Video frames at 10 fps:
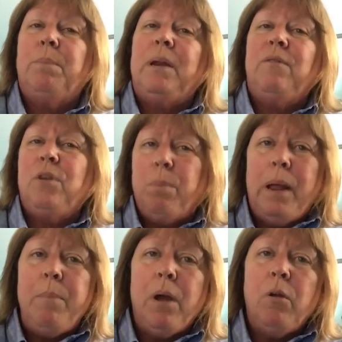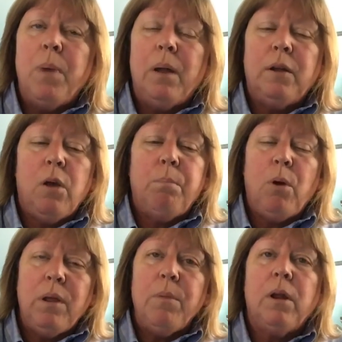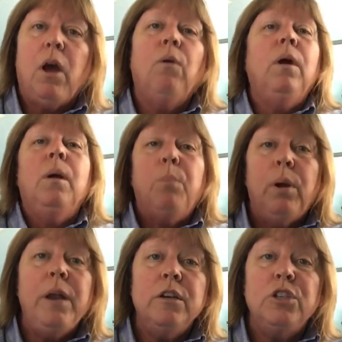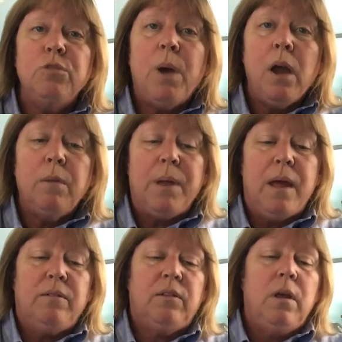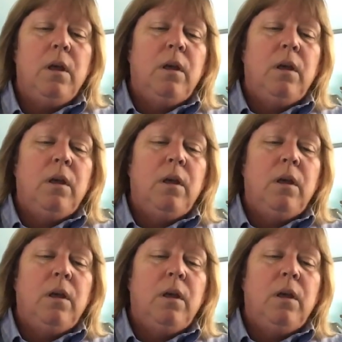But if you play Pokemon Go, put on your Chewbacca mask.